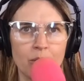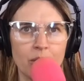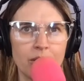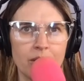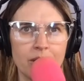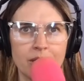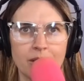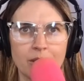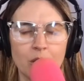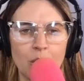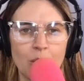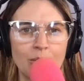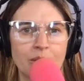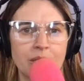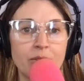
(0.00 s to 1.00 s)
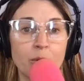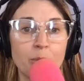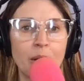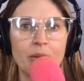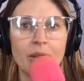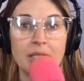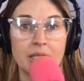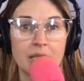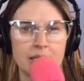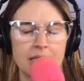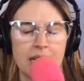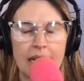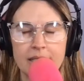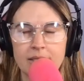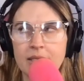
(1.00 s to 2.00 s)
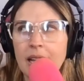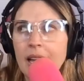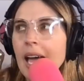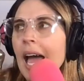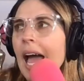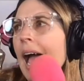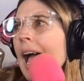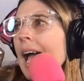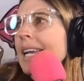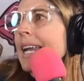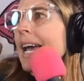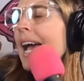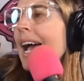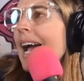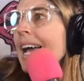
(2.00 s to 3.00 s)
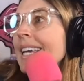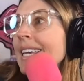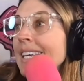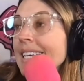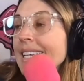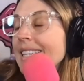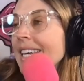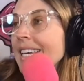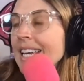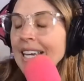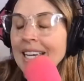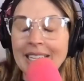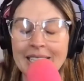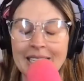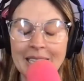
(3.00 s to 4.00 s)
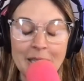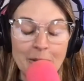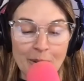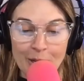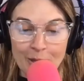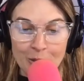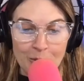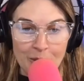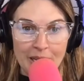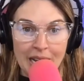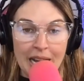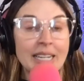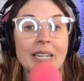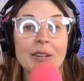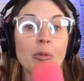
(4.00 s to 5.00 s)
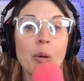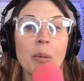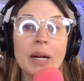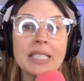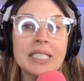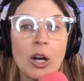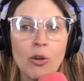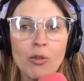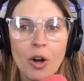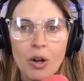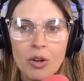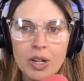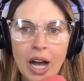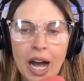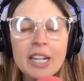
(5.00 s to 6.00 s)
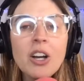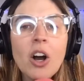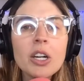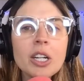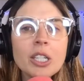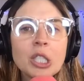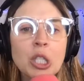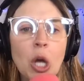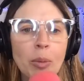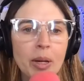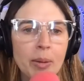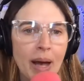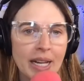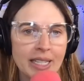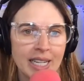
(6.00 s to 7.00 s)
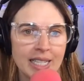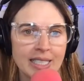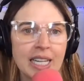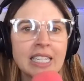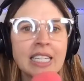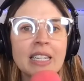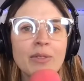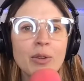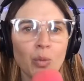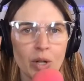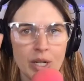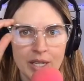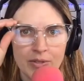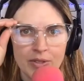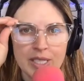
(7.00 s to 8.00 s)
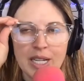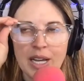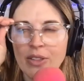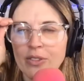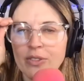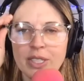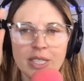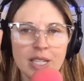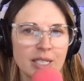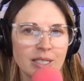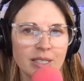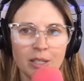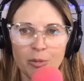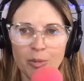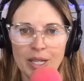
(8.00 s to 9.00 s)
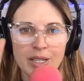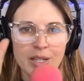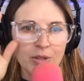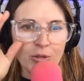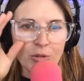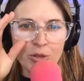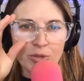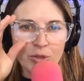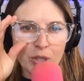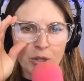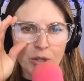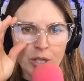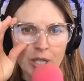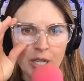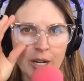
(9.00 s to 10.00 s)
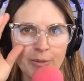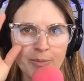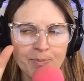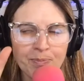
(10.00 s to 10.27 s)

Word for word: of these. You know, I was giving him out like Tic Tacs. And he like he emailed me. I didn't even put my cell phone. I'd gone on so many bad dates. I didn't even want to give this guy. I thought this guy's going to be another loser, you know.